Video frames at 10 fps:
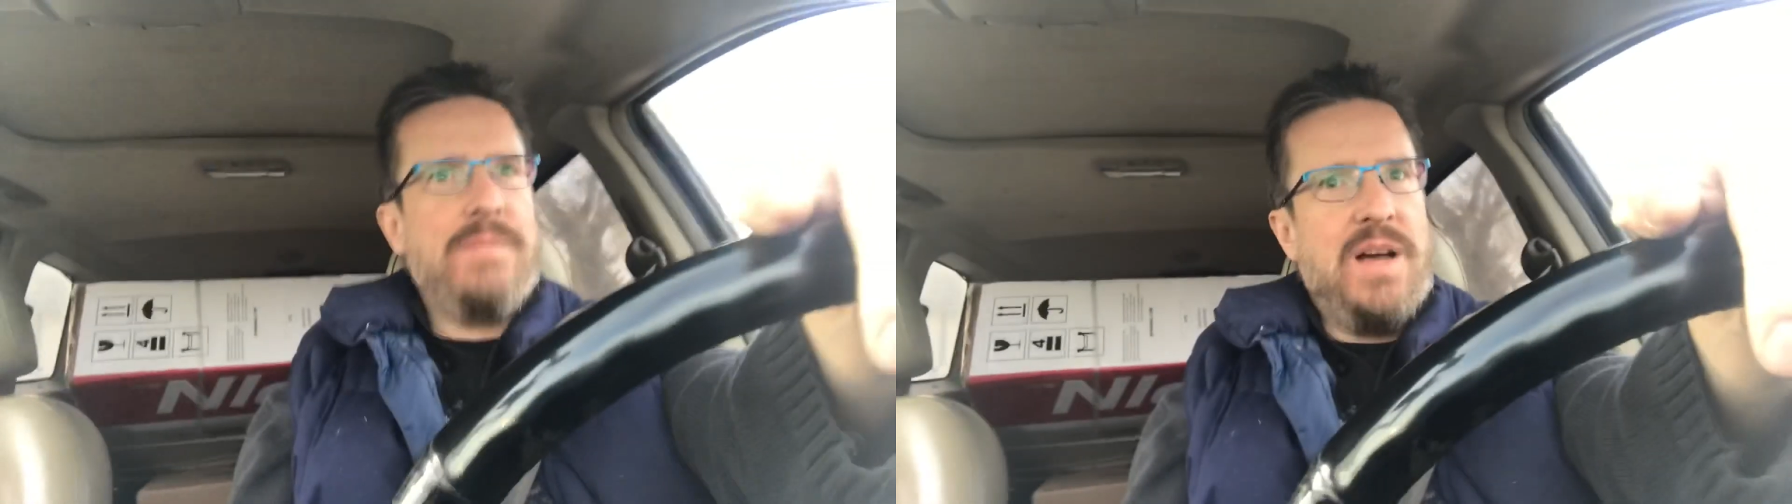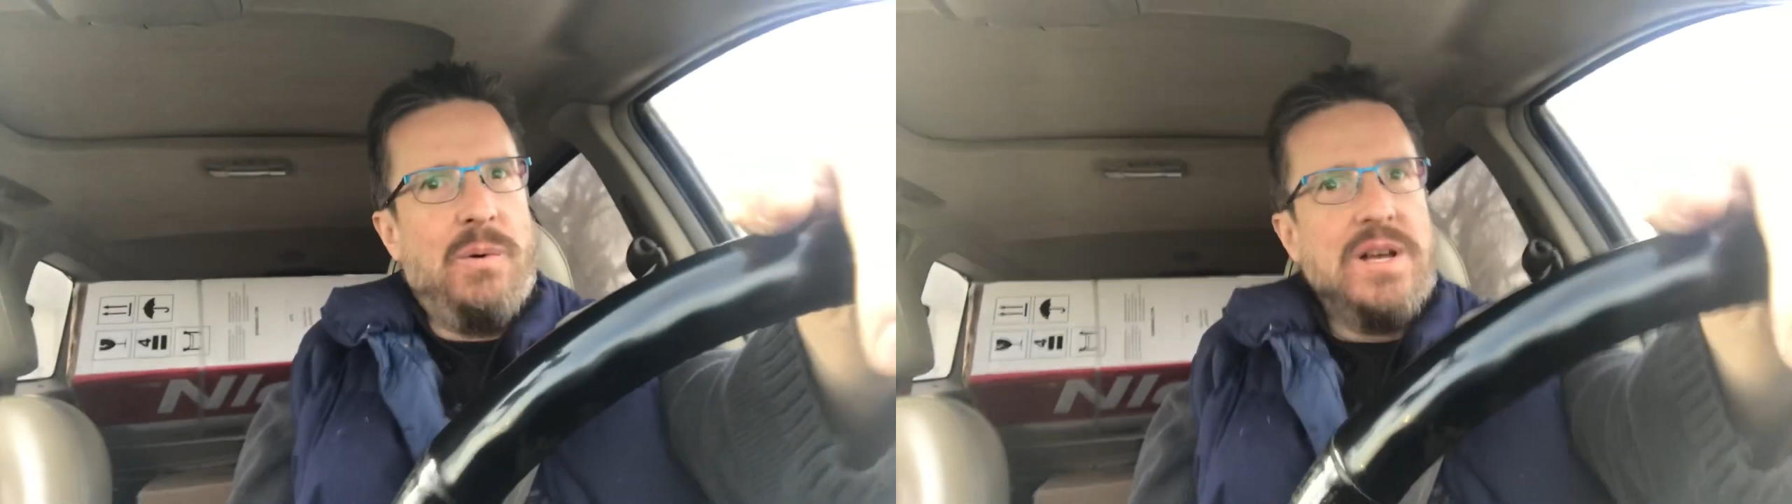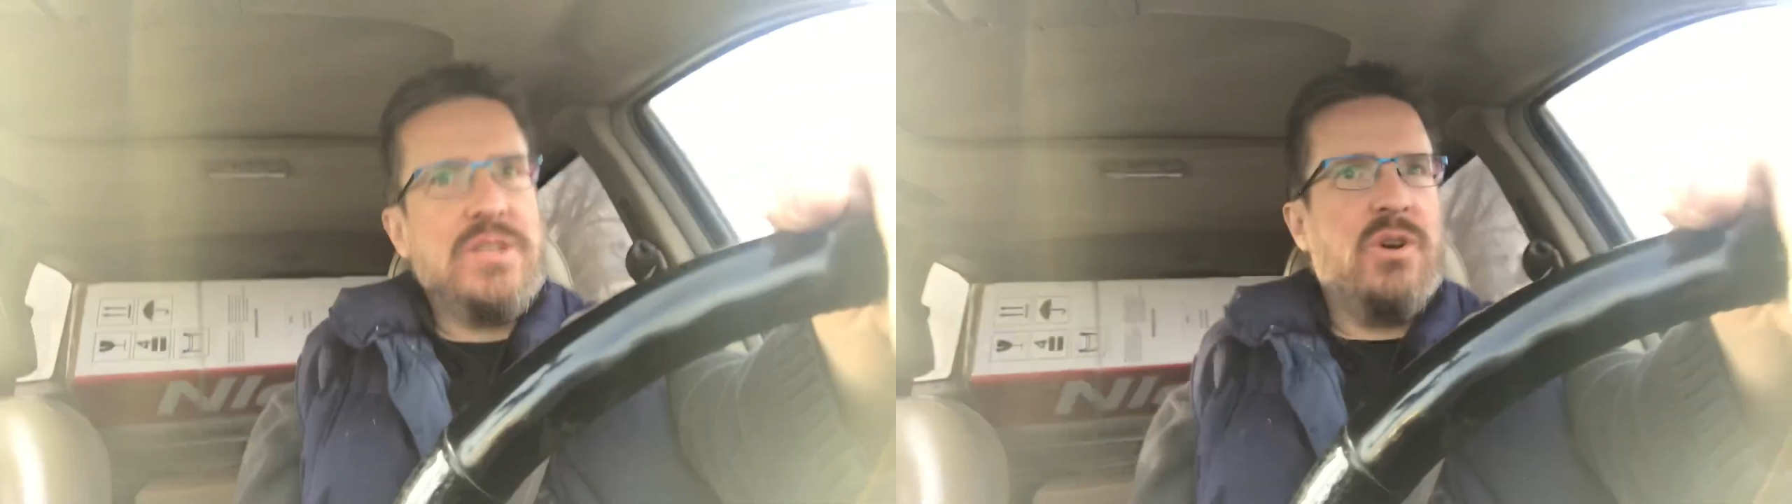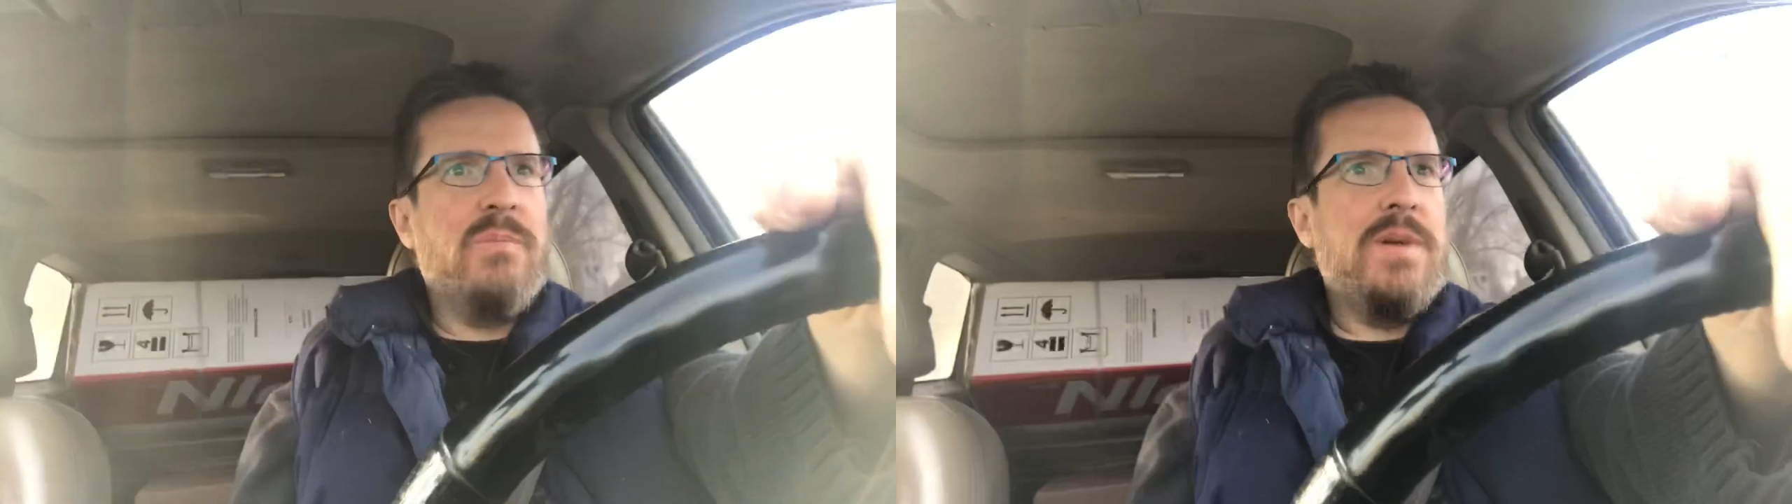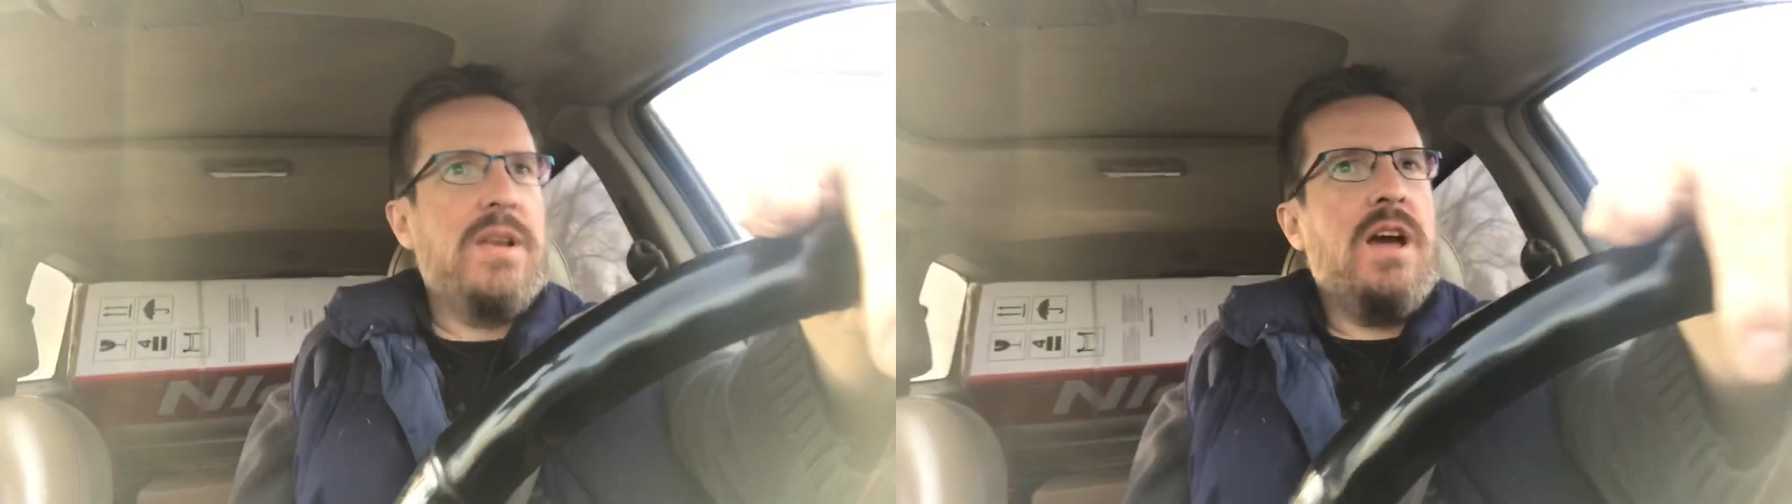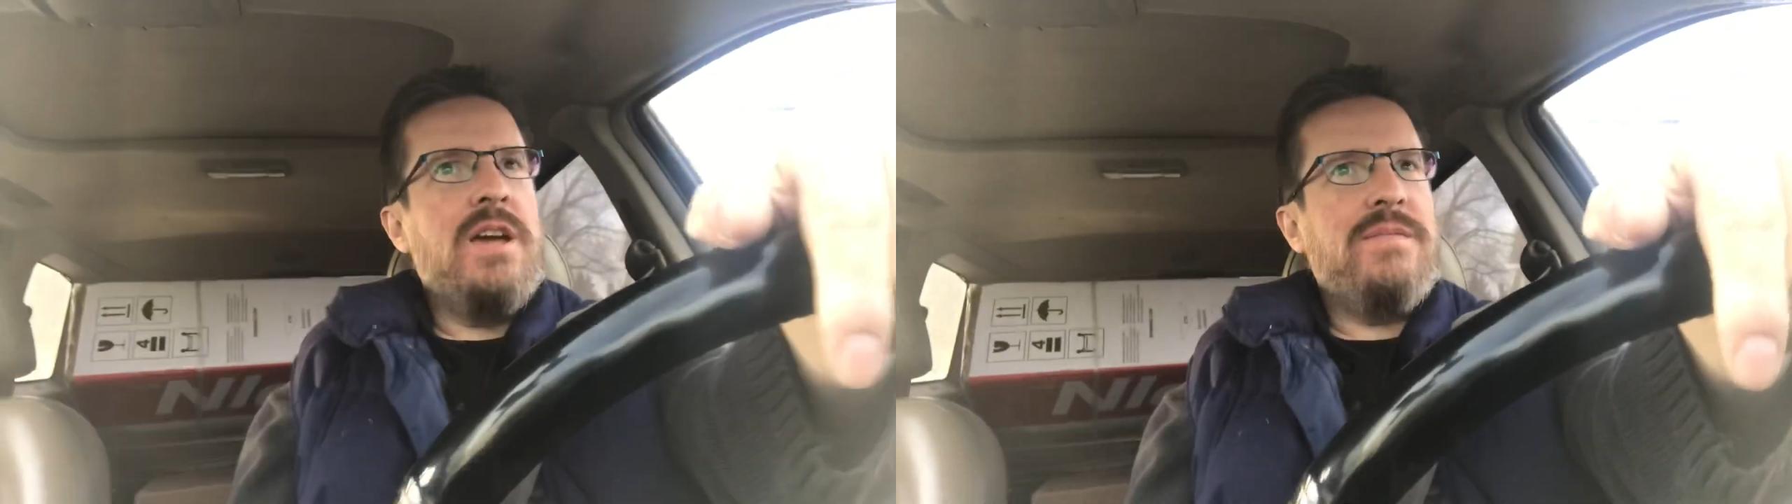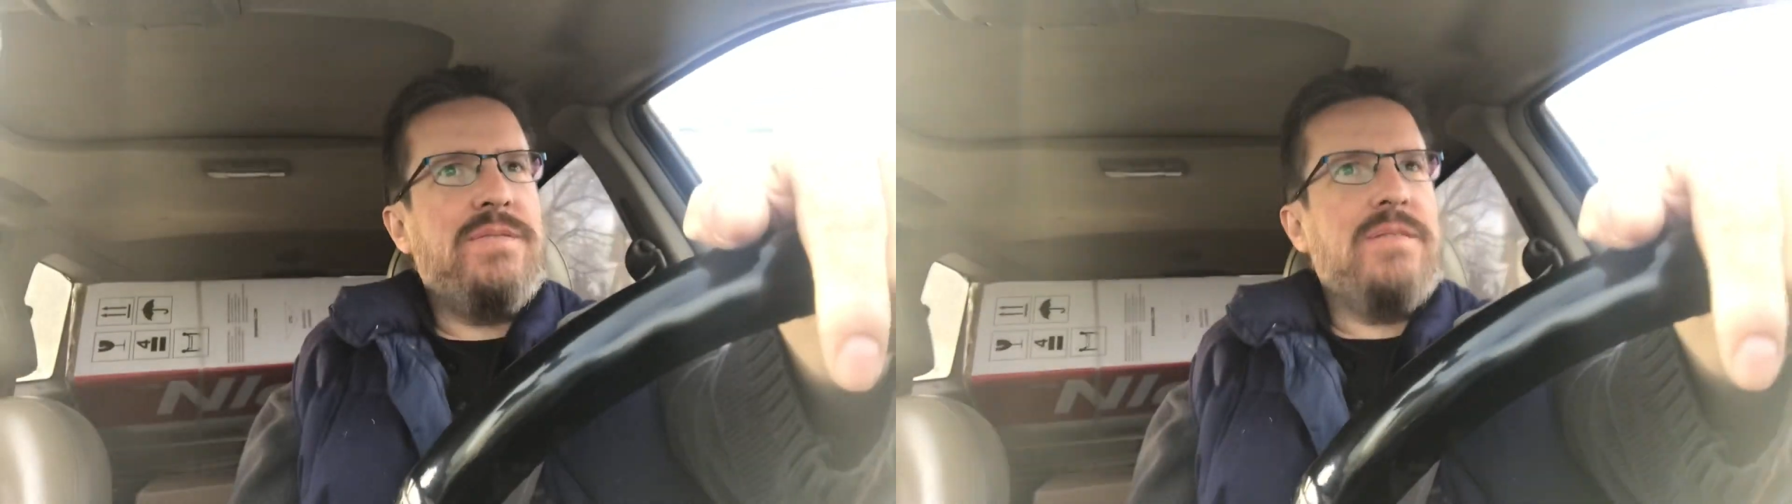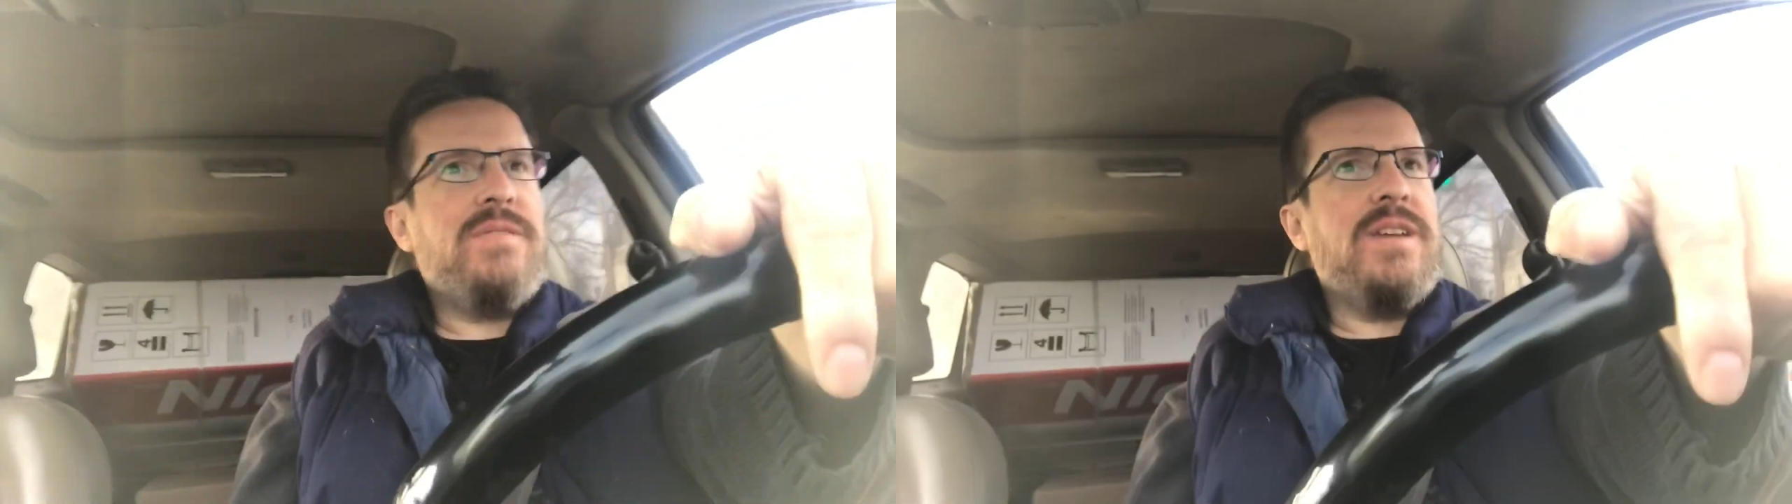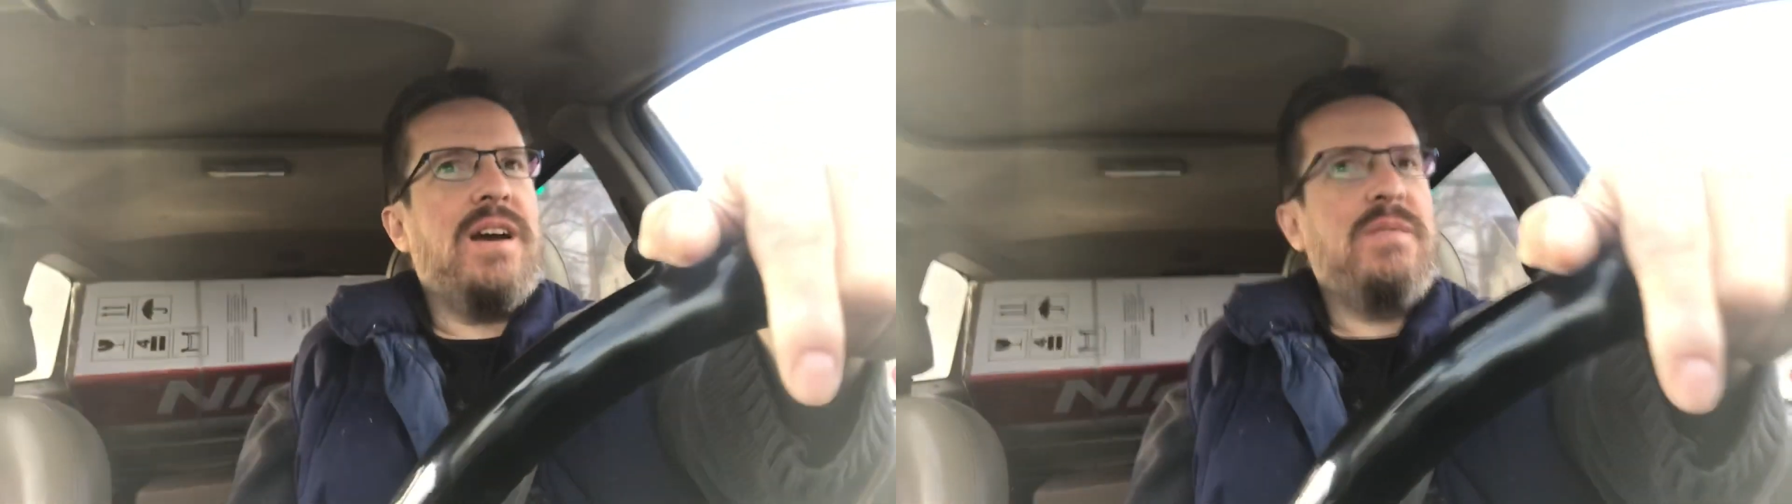I was home at 9:50.